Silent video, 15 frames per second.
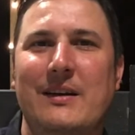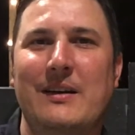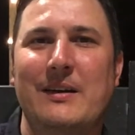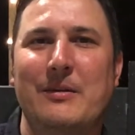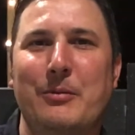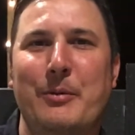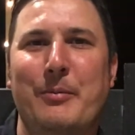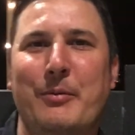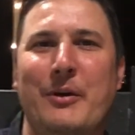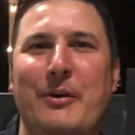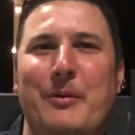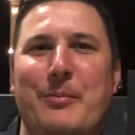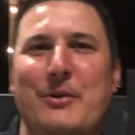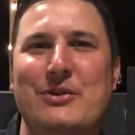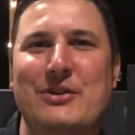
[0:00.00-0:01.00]
we really
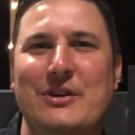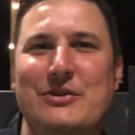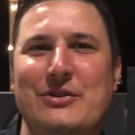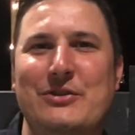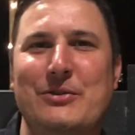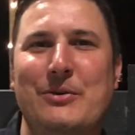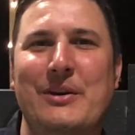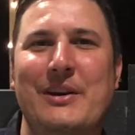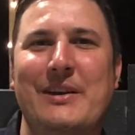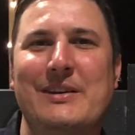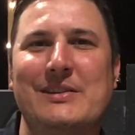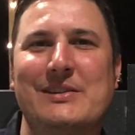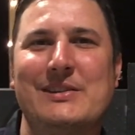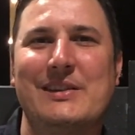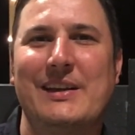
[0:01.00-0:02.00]
appreciate you joining
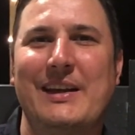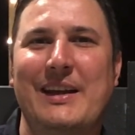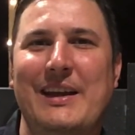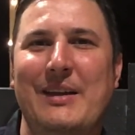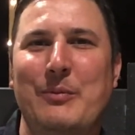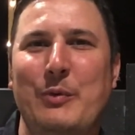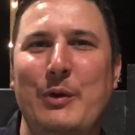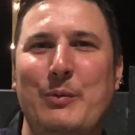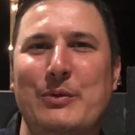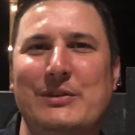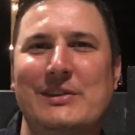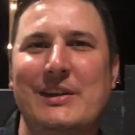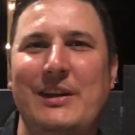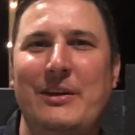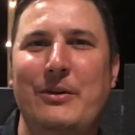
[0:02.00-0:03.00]
us, and we will
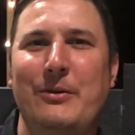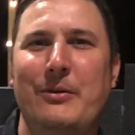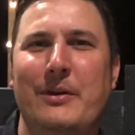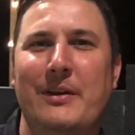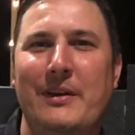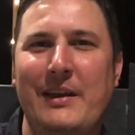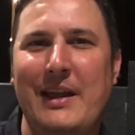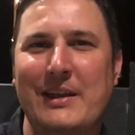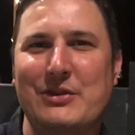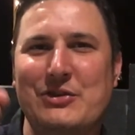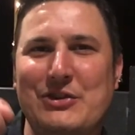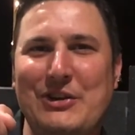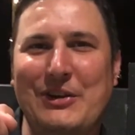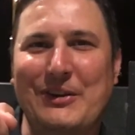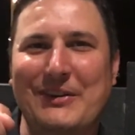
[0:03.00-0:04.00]
see you next
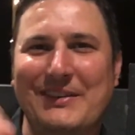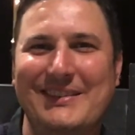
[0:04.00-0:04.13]
year.